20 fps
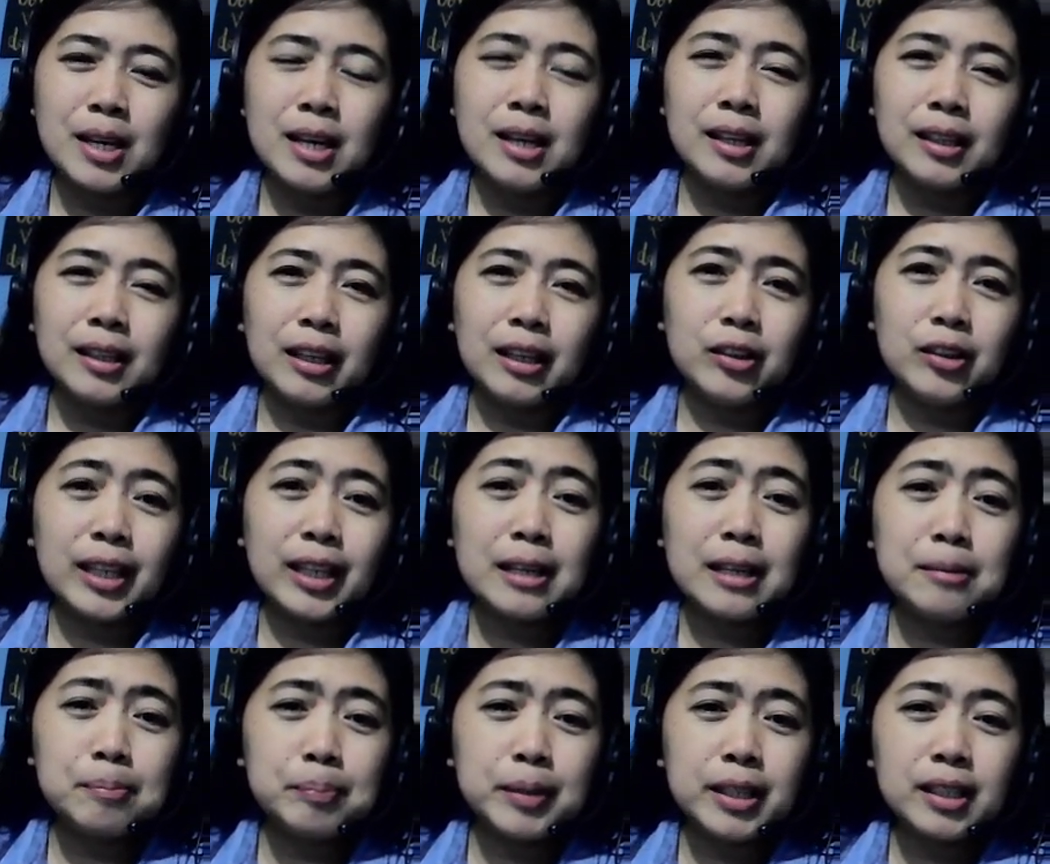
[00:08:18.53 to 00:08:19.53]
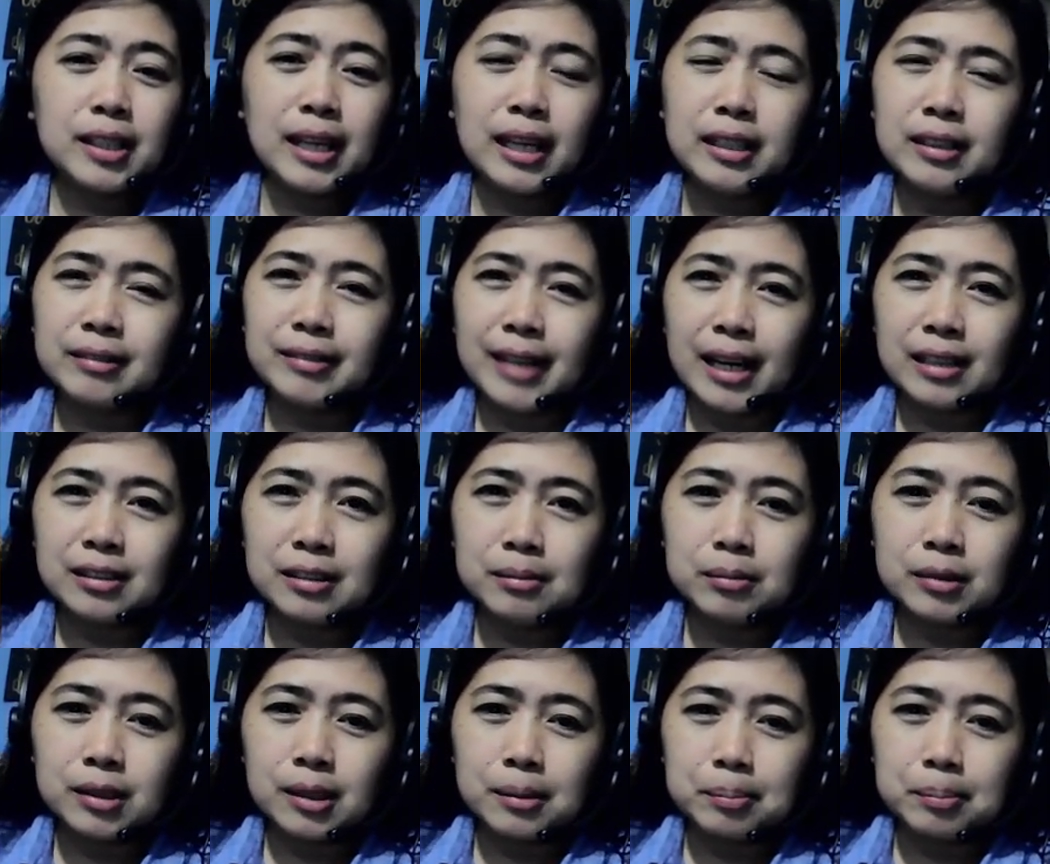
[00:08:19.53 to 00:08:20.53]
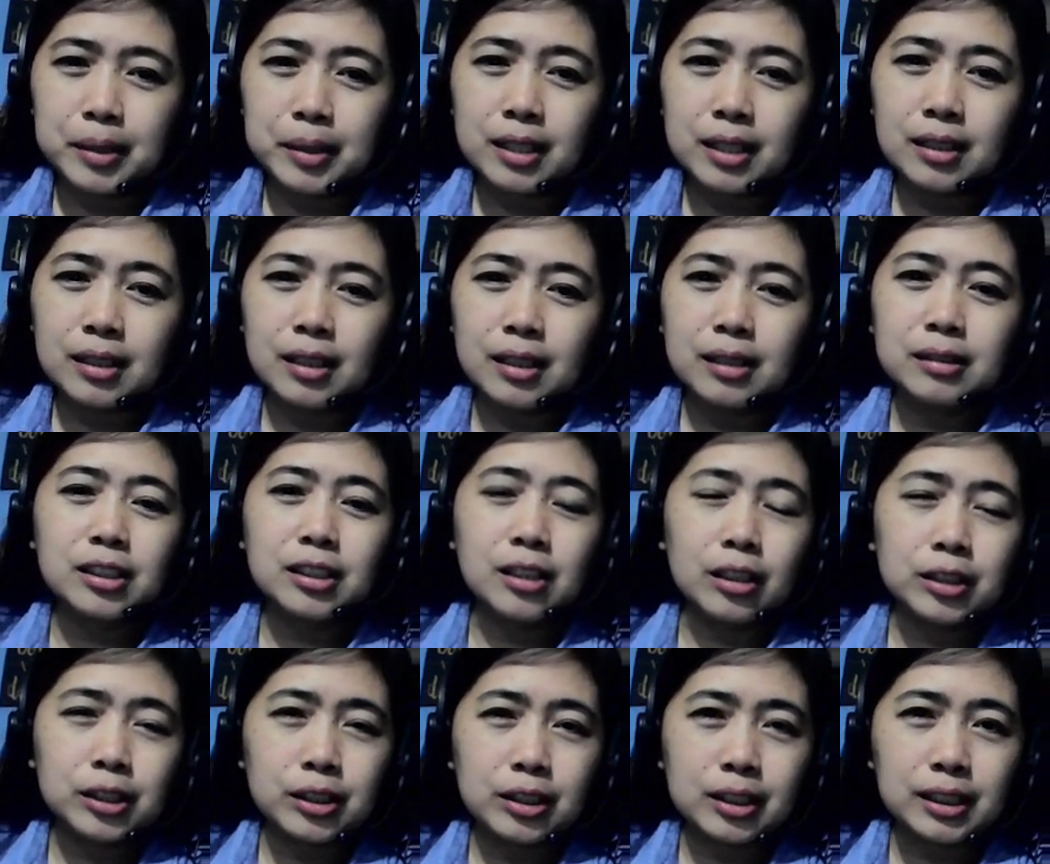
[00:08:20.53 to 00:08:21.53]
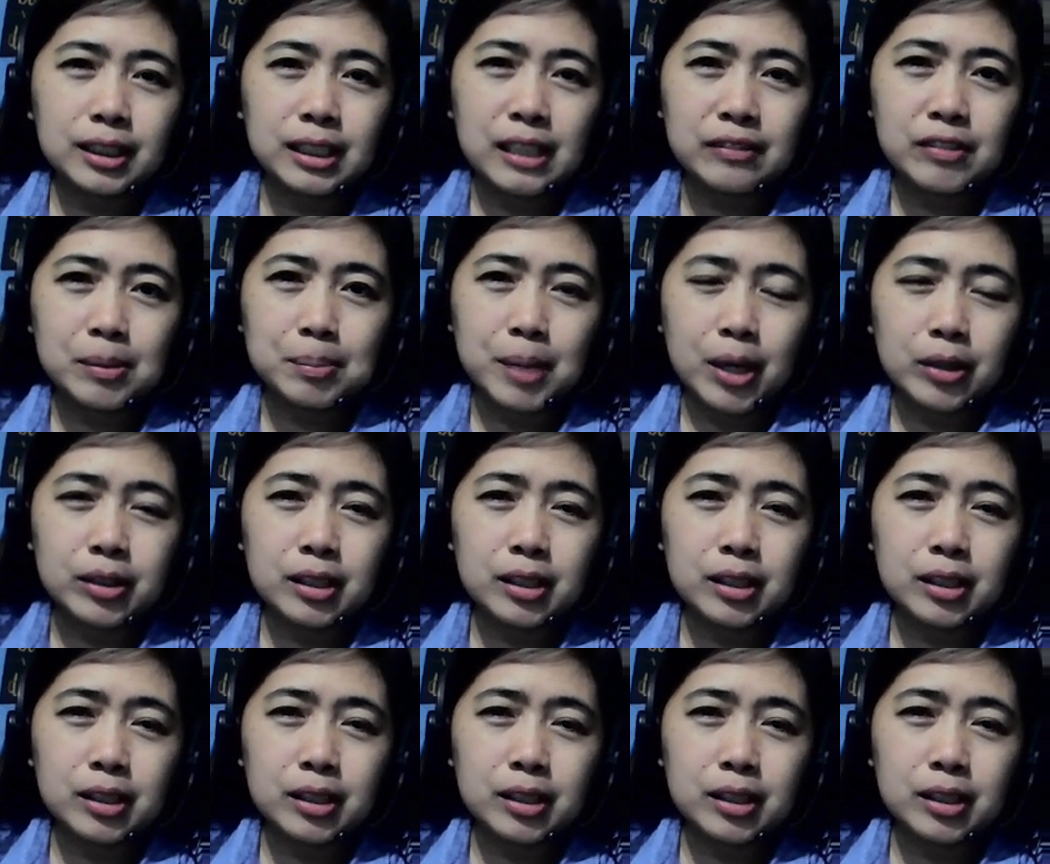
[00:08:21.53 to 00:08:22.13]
Okay, you can pick any random topic and talk to yourself about it.